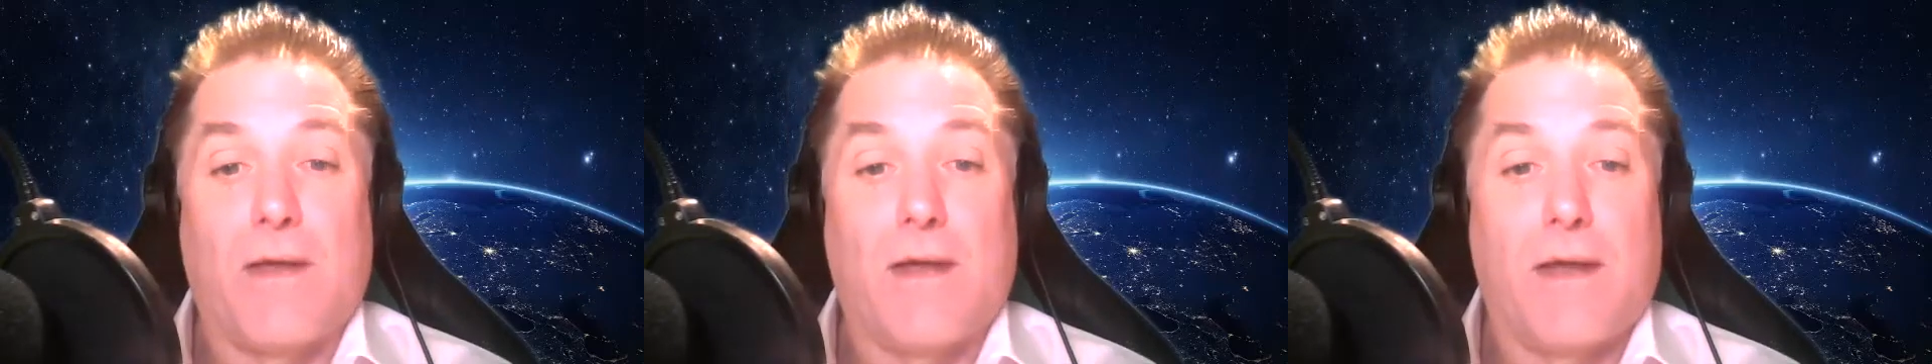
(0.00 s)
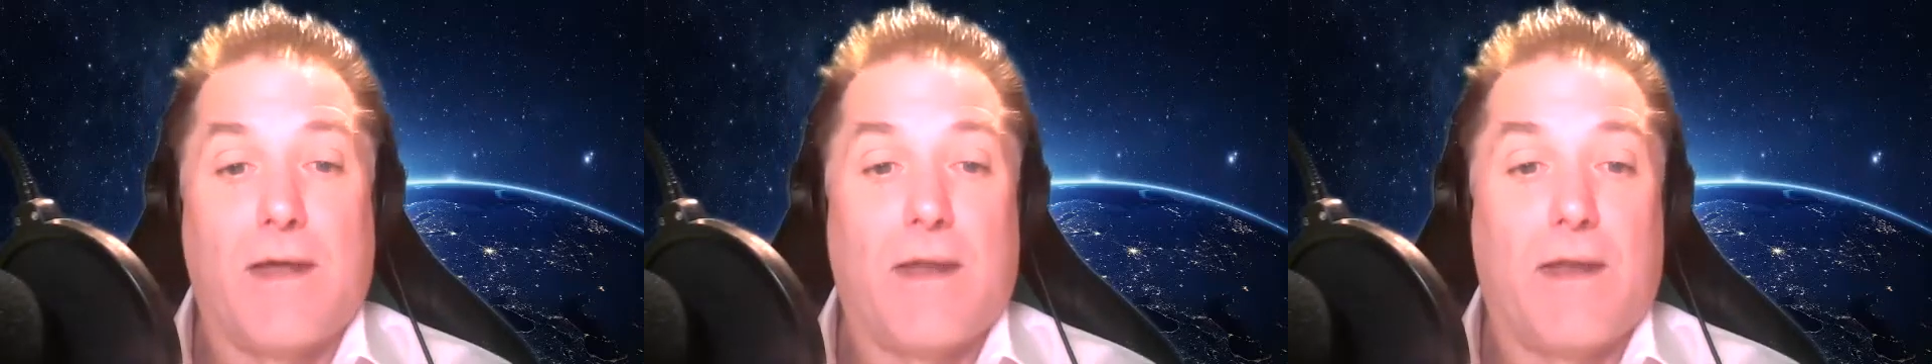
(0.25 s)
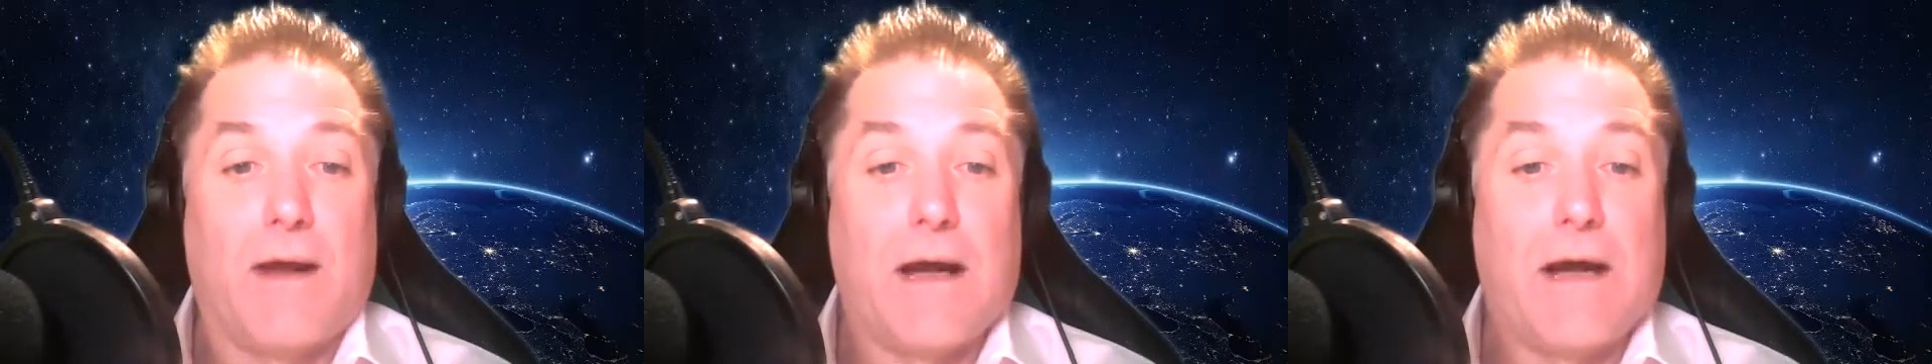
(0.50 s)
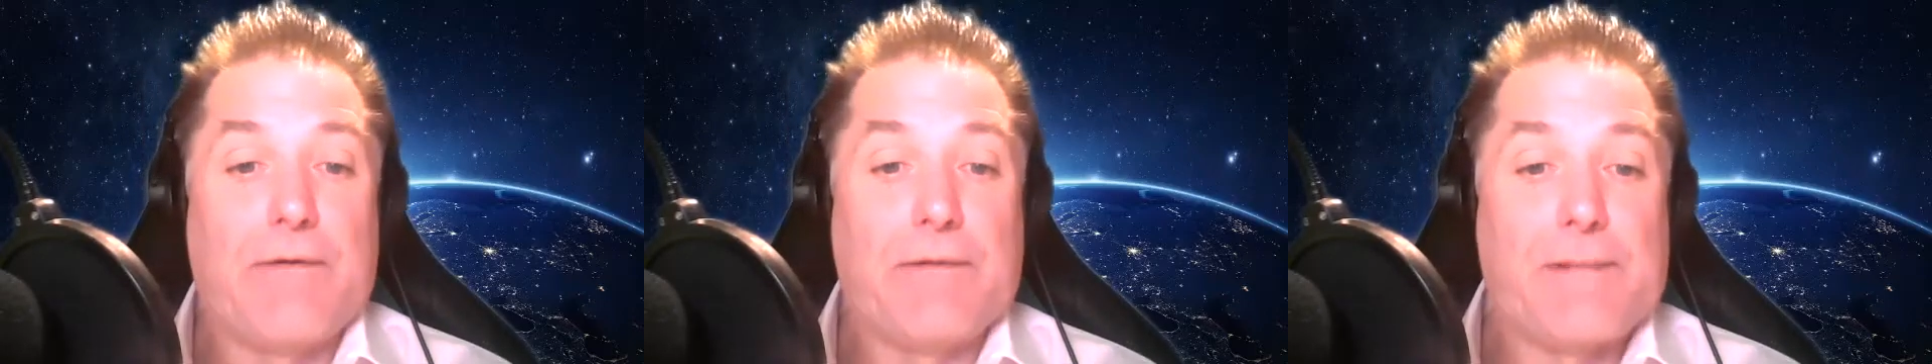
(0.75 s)
And I
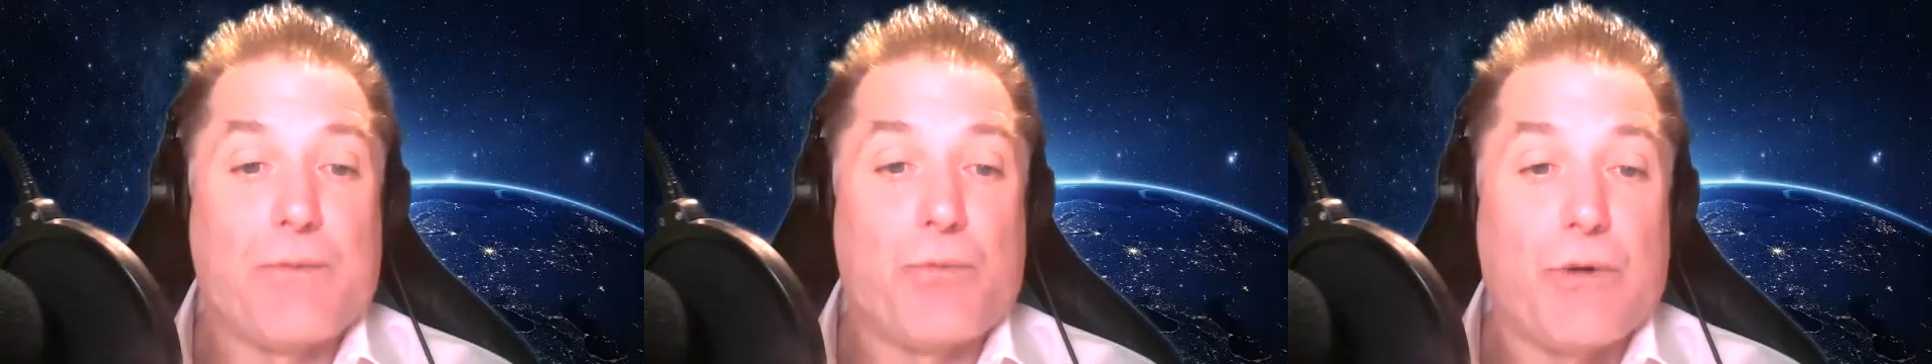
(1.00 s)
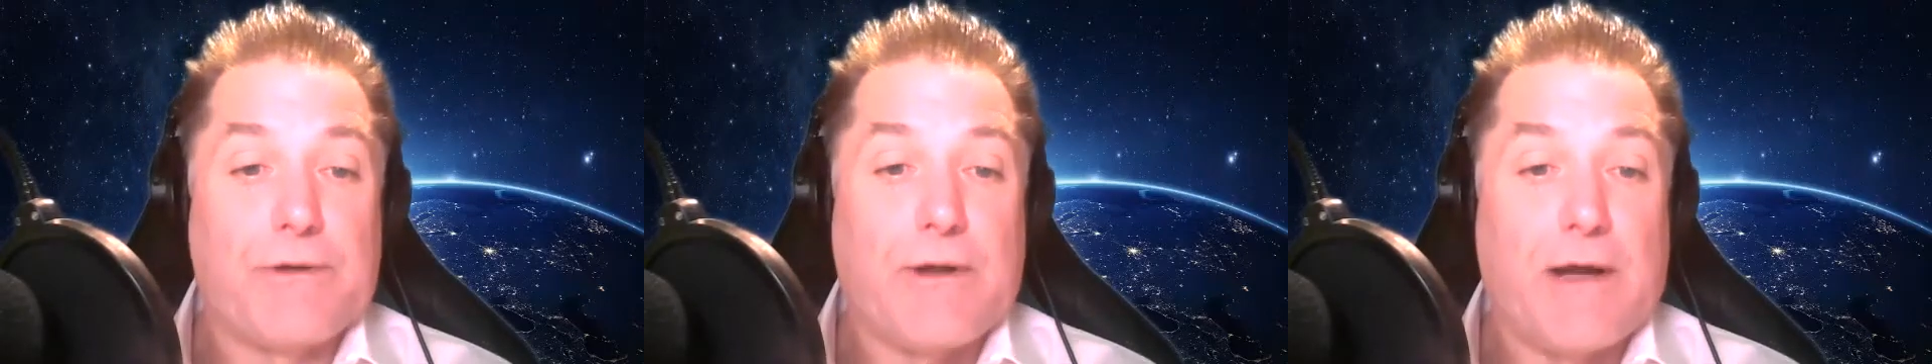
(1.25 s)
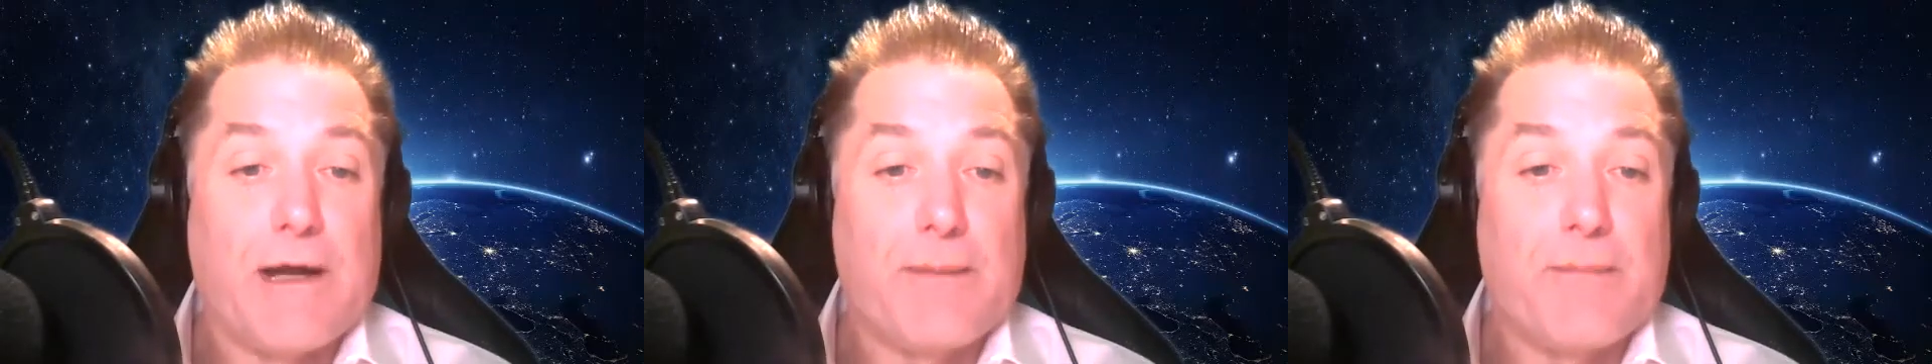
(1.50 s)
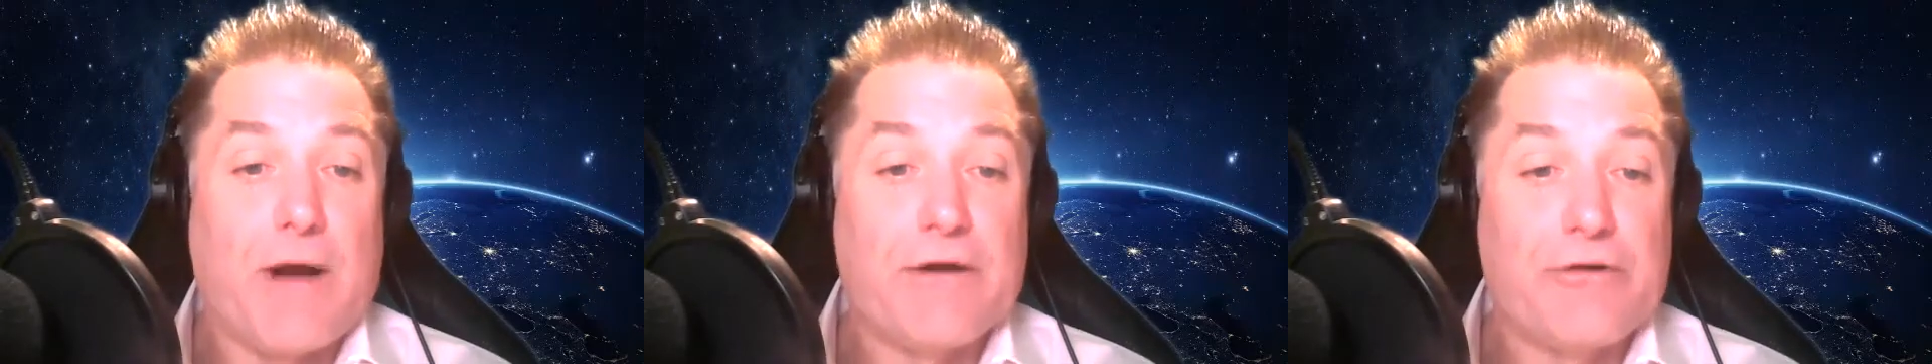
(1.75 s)
remember one
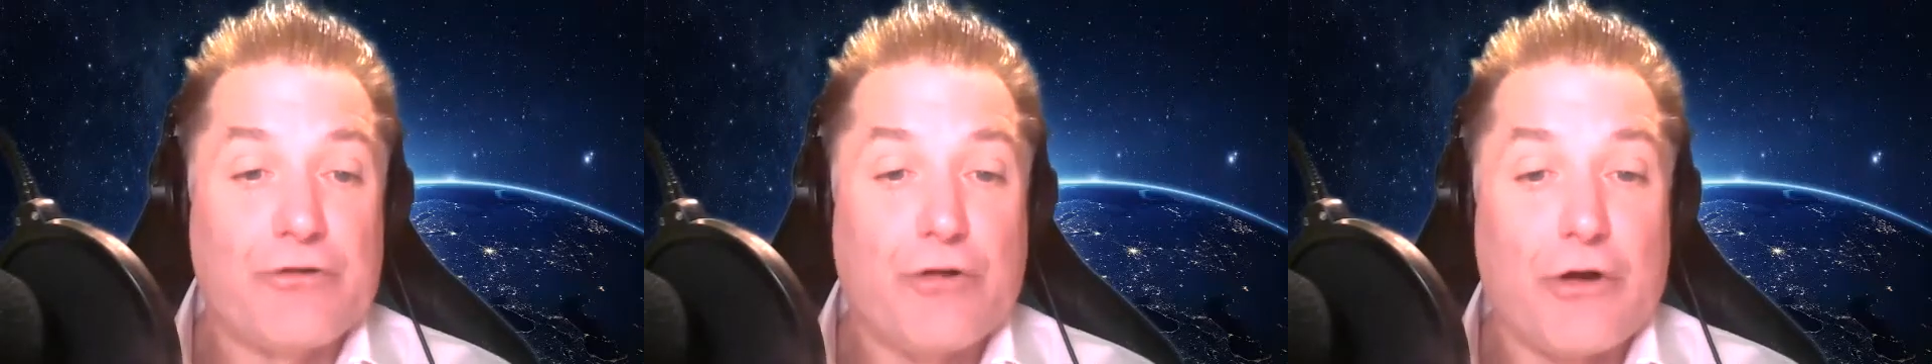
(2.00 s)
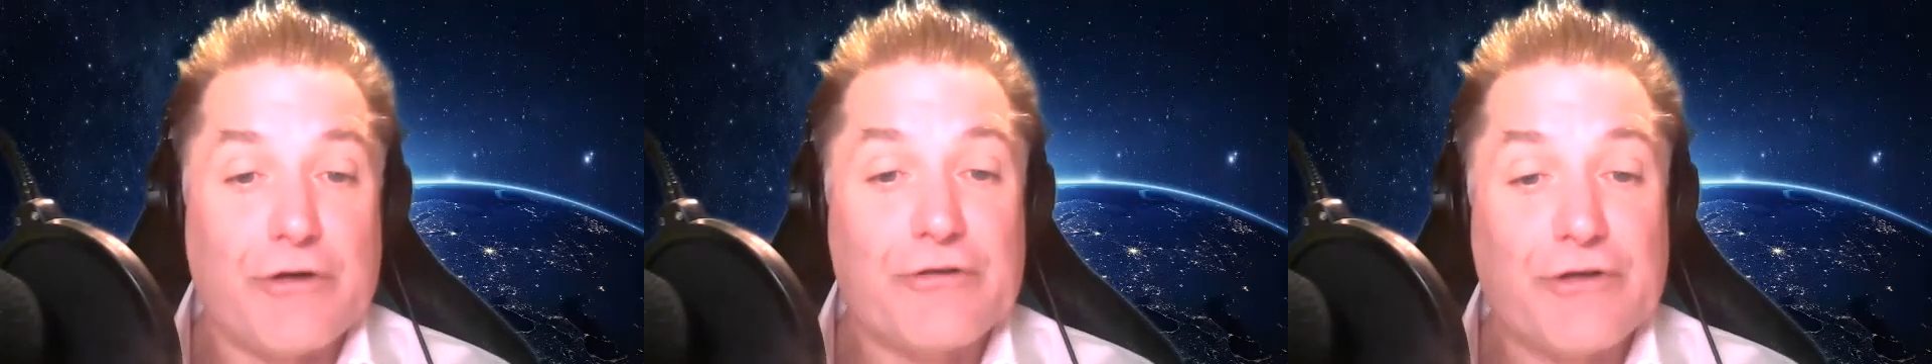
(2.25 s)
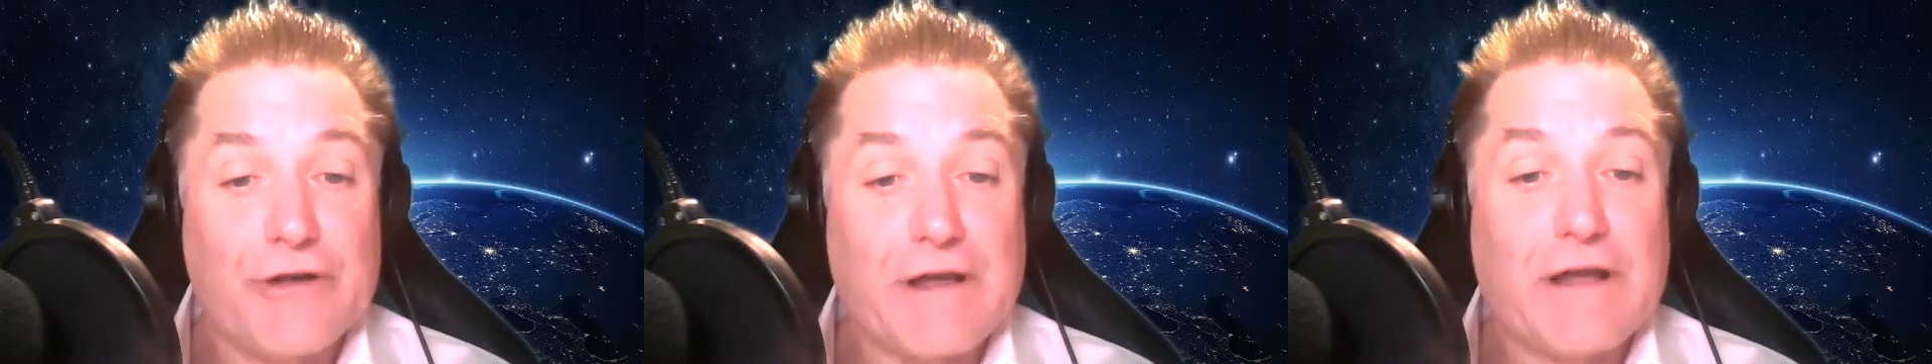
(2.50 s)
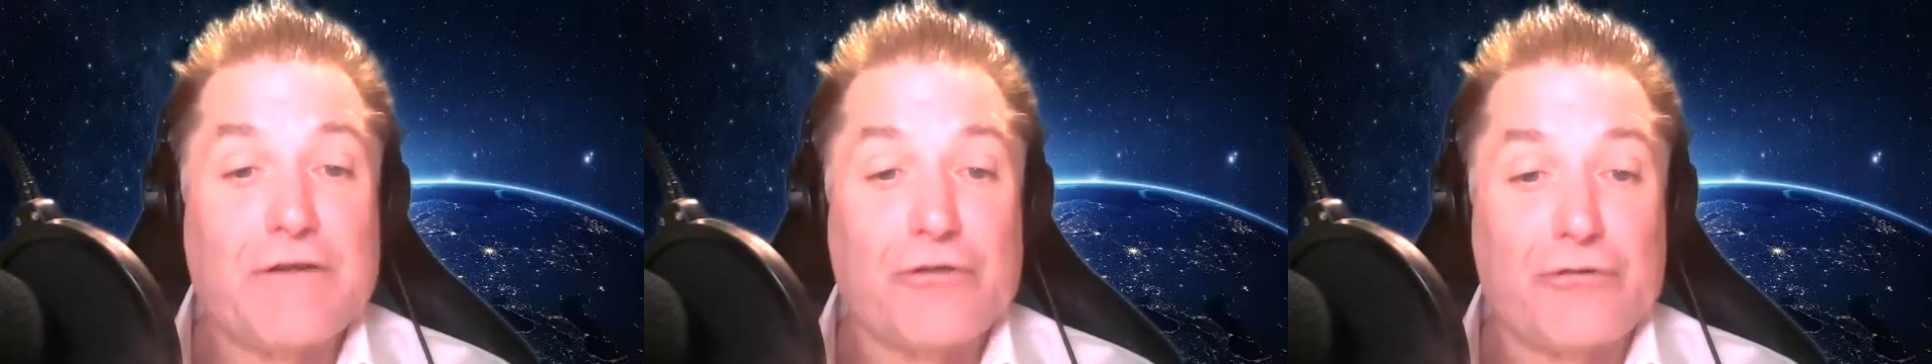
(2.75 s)
time I started
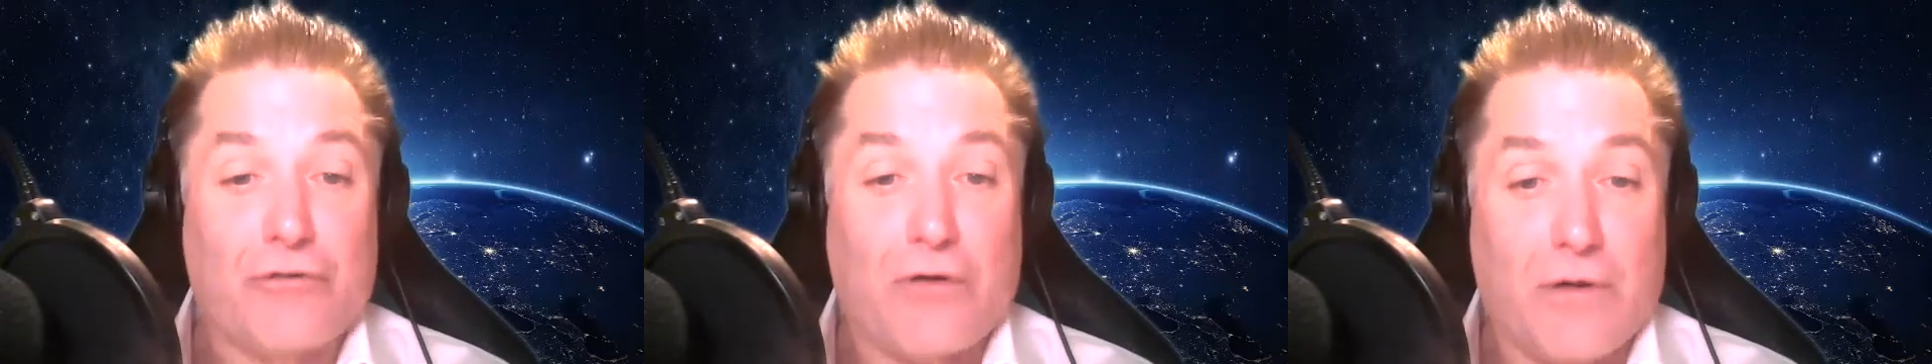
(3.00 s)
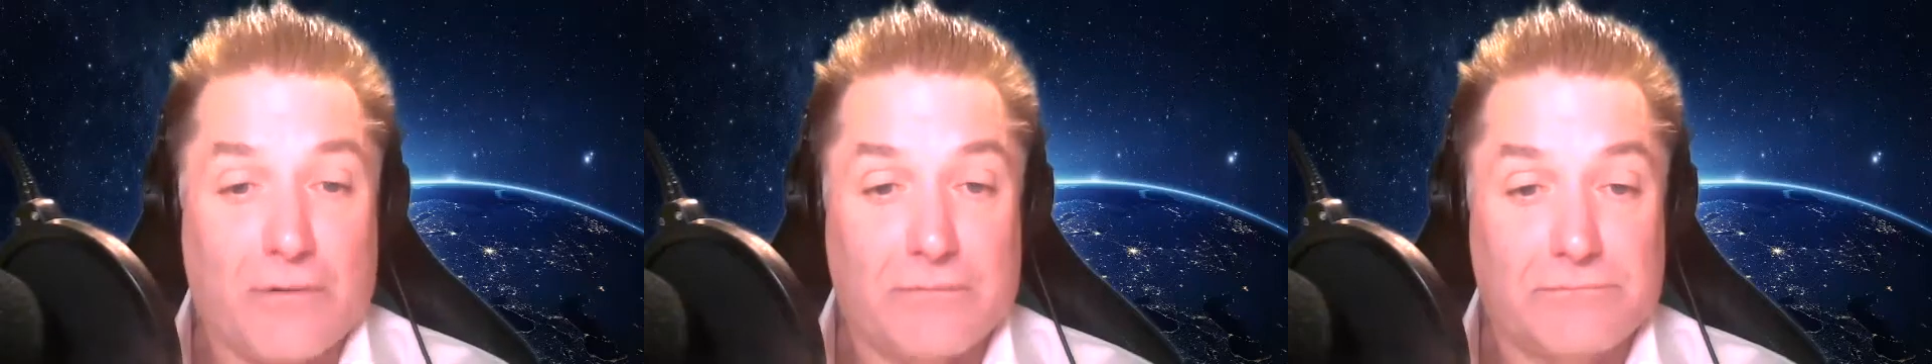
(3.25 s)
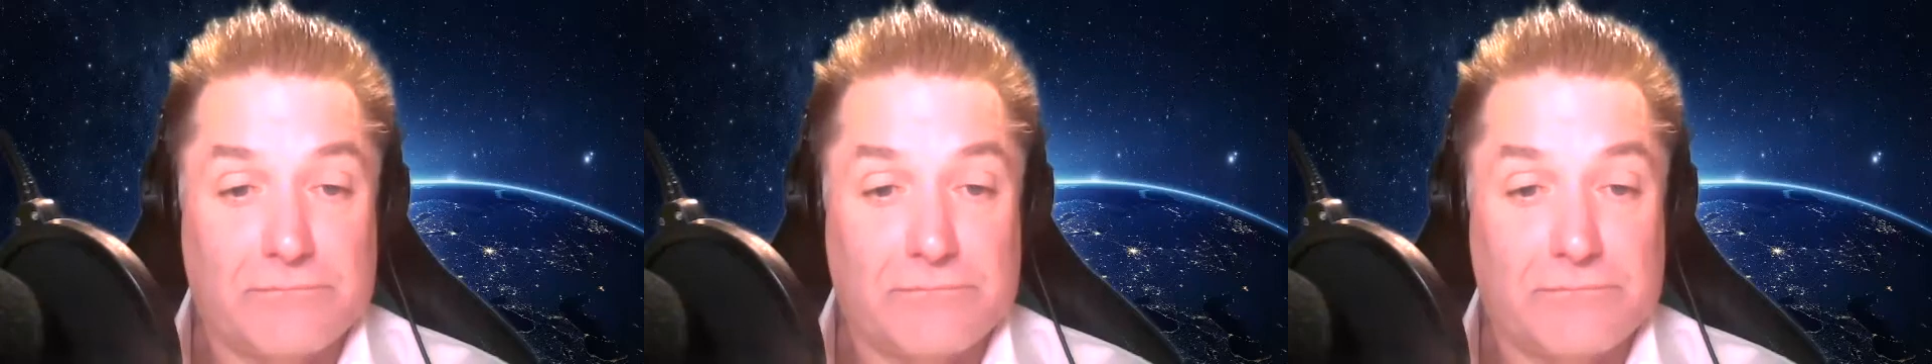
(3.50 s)
singing the song.